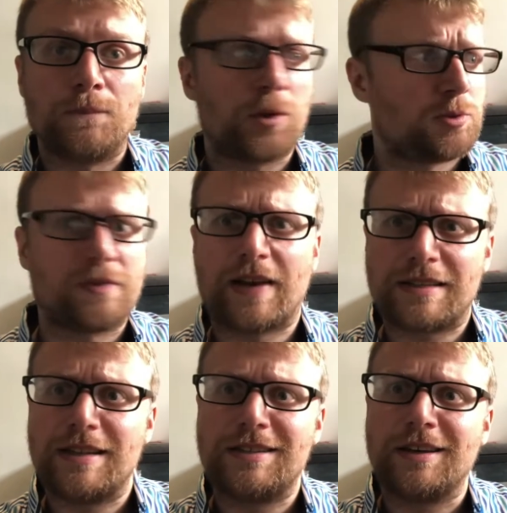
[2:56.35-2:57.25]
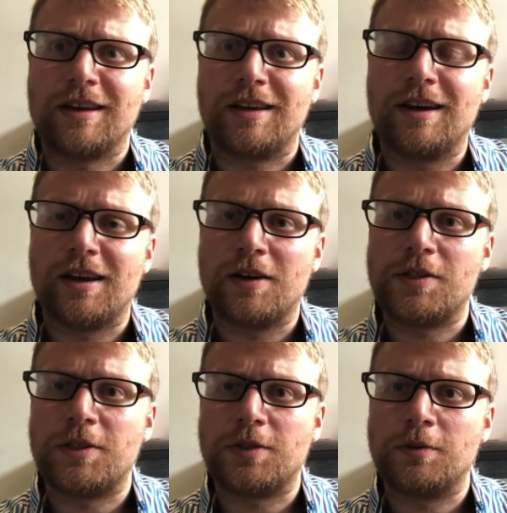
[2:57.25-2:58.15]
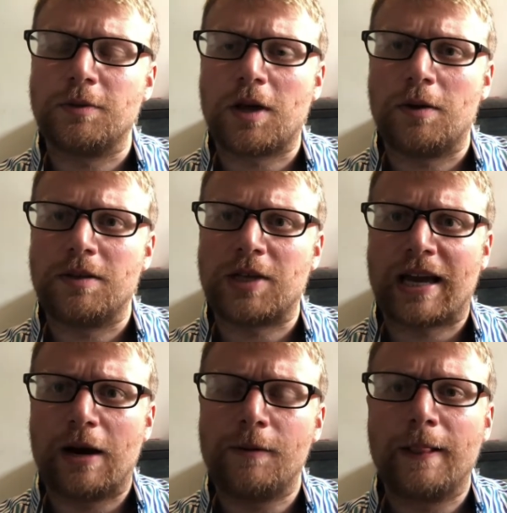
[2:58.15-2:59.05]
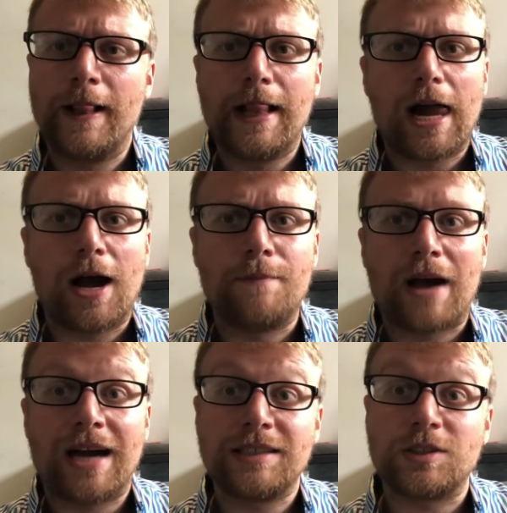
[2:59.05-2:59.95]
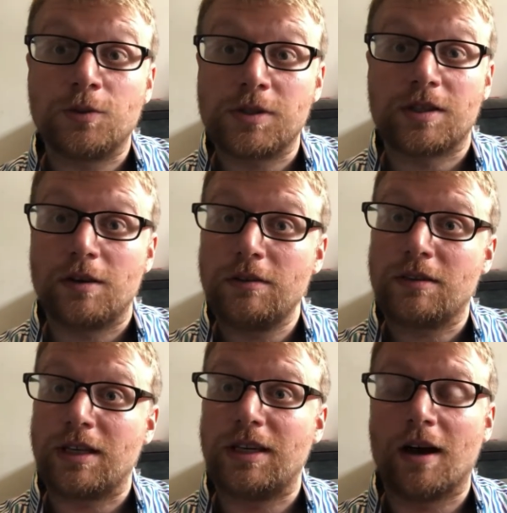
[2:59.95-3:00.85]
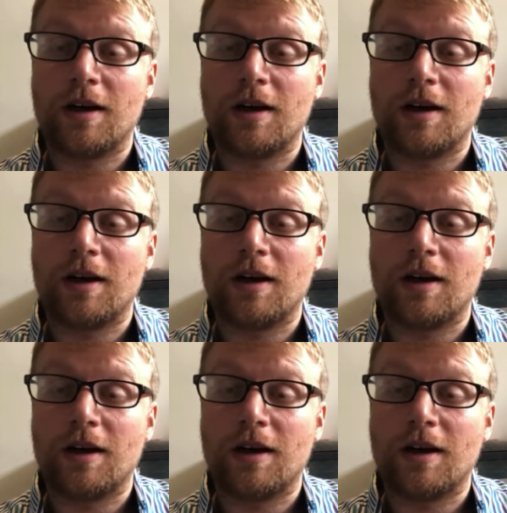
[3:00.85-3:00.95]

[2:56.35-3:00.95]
which was fascinating, and I urge you to all go and check out. And also the